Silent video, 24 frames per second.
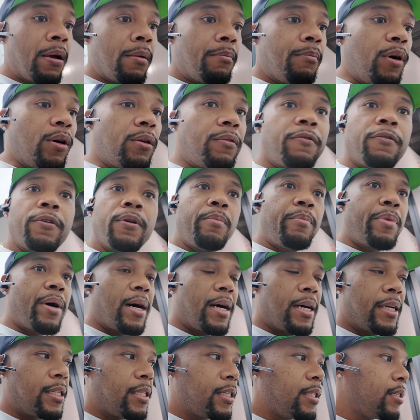But for the
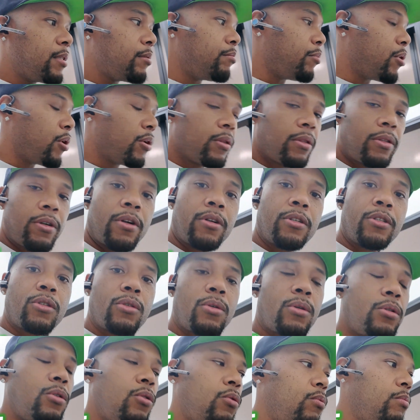past month or
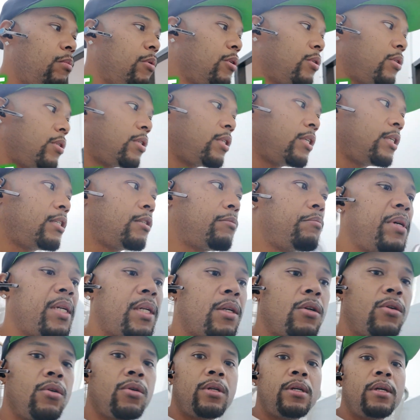so, 2 months, it's
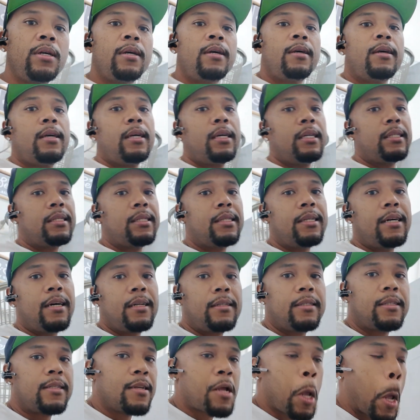been good.
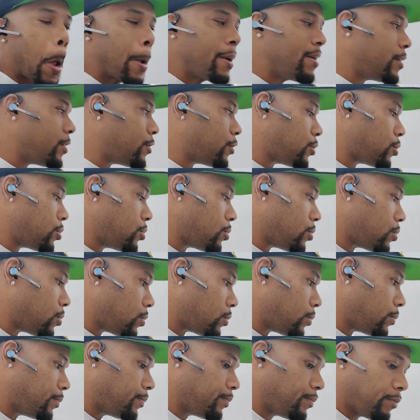There's
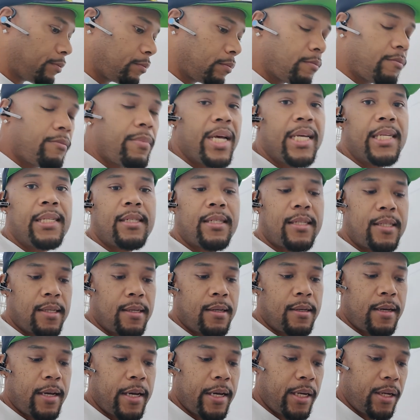no mess
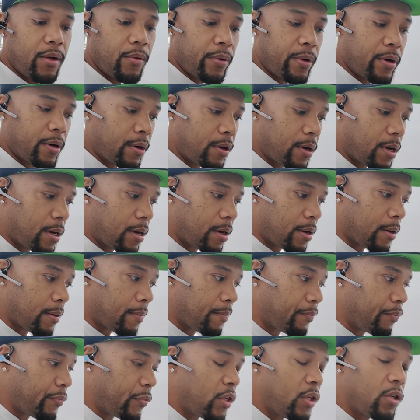anywhere.
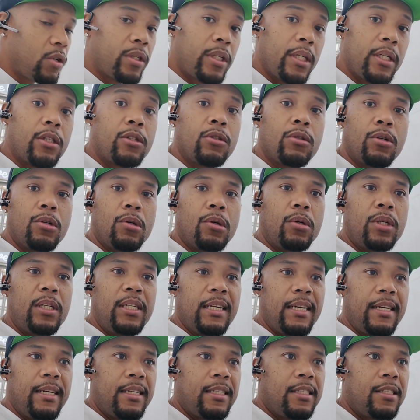It could go
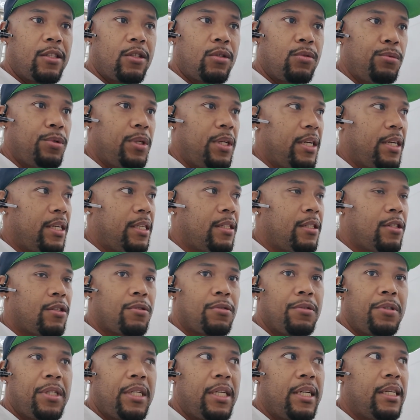days, 2 days,
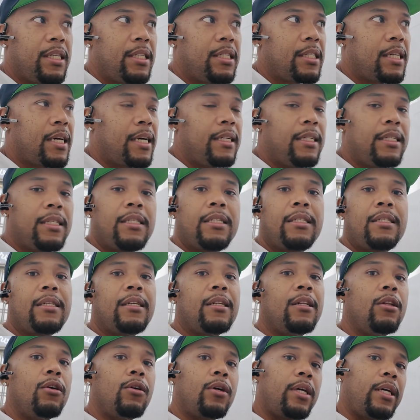3 days, and it's
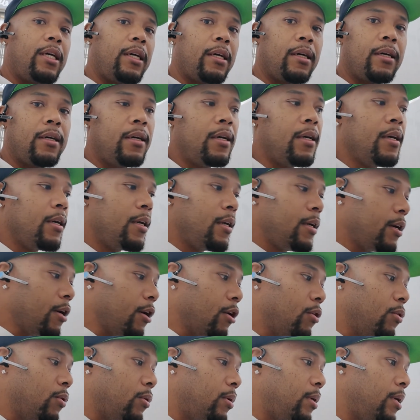still looking
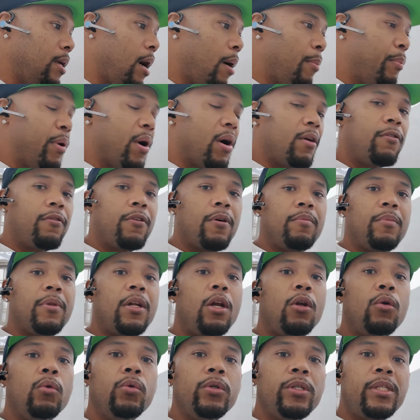good, apart from the
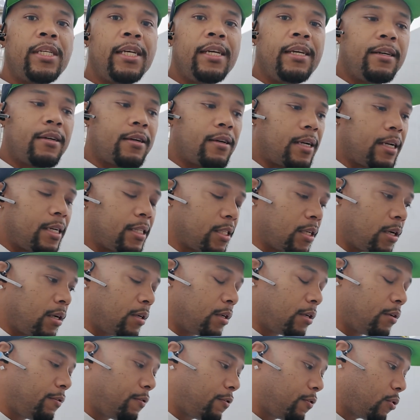loose hair that's
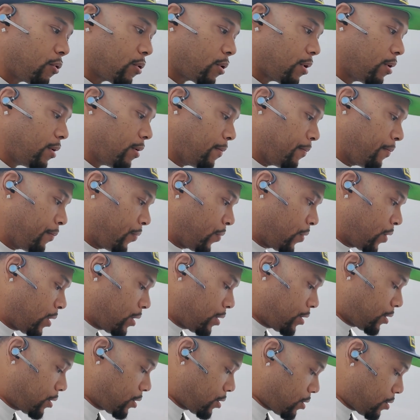on the floor.
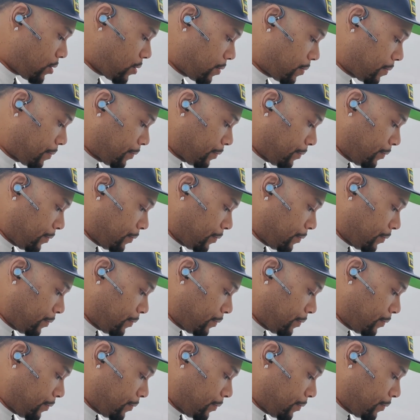So